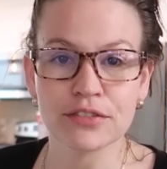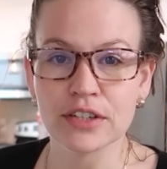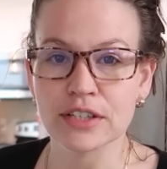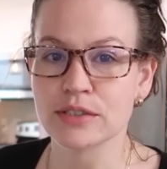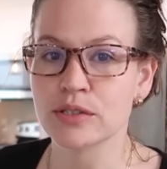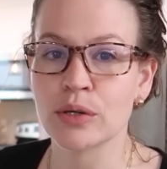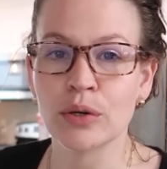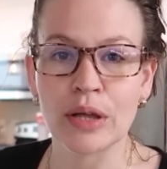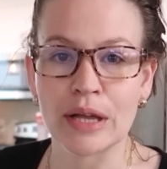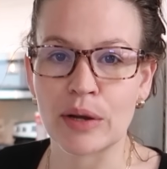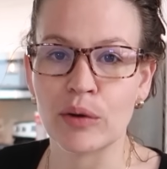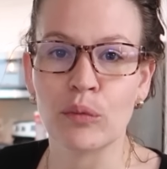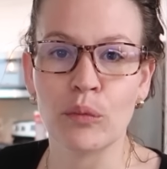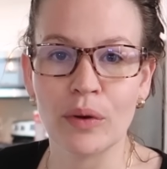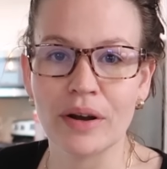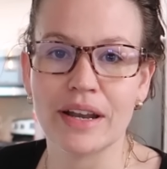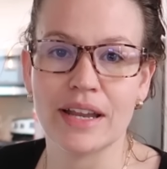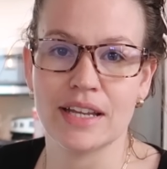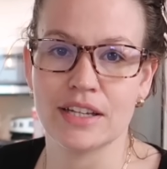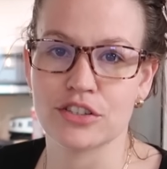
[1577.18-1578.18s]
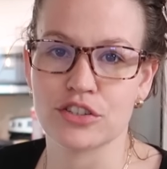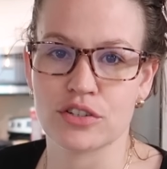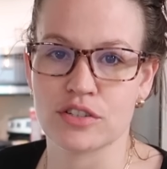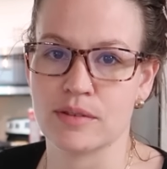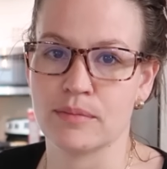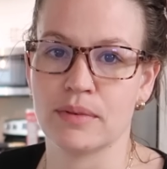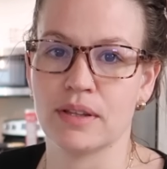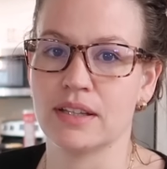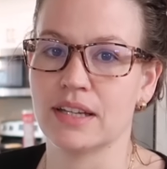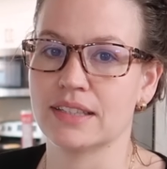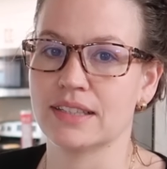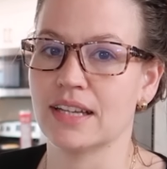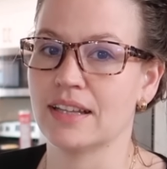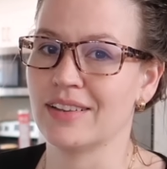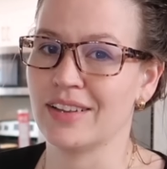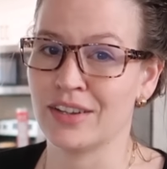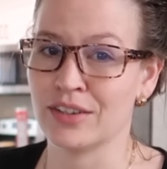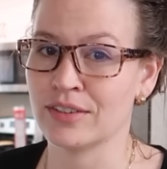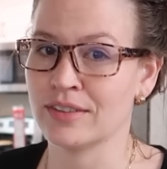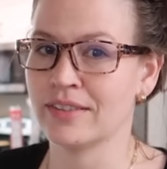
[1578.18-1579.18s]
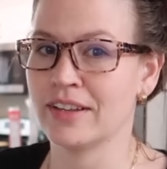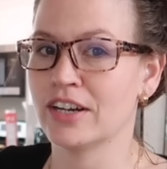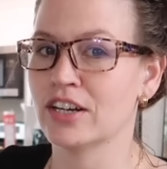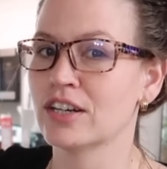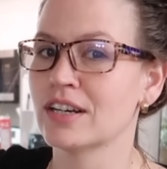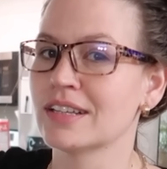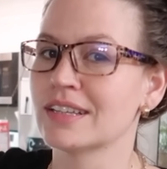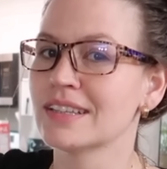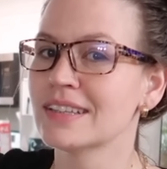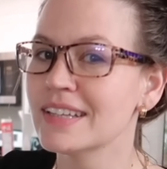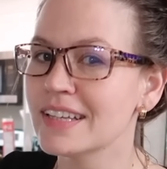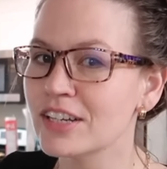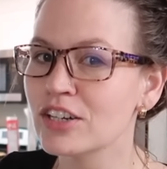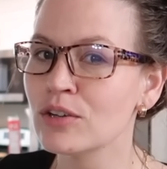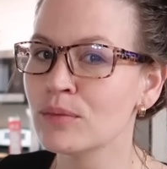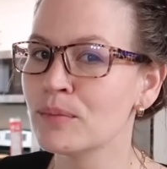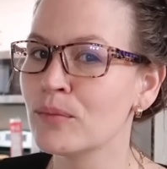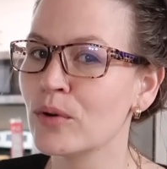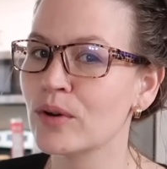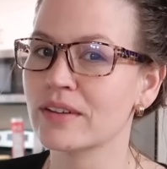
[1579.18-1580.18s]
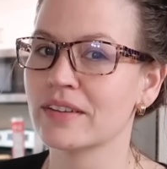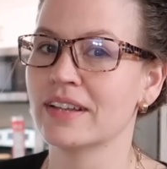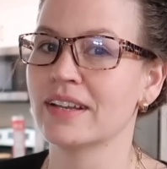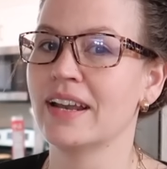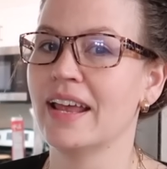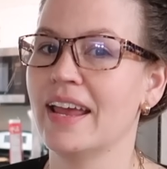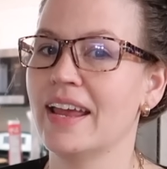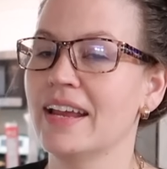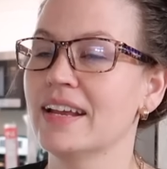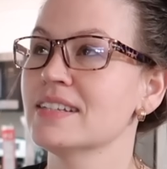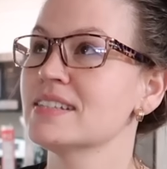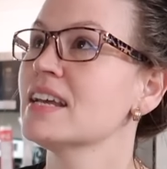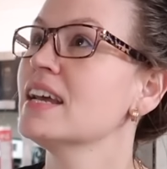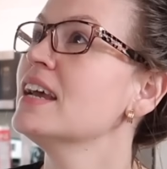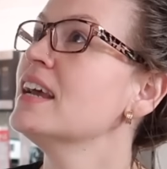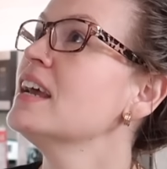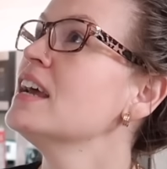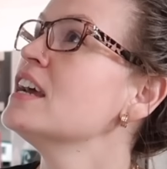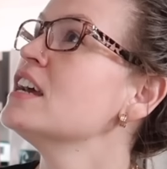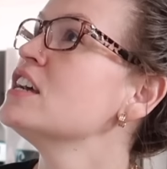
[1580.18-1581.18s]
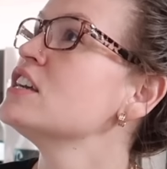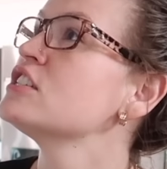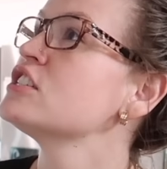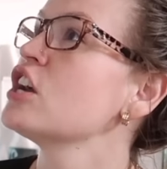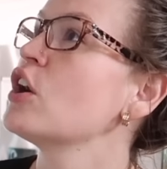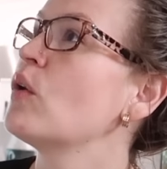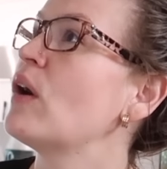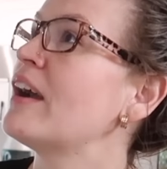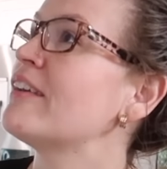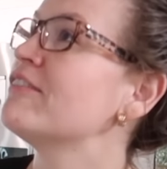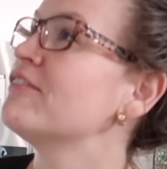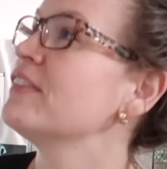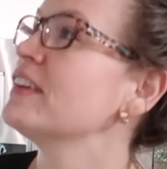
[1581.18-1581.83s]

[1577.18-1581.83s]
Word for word: foot, like one inch or something like that. They're, they're a little more than eight. So I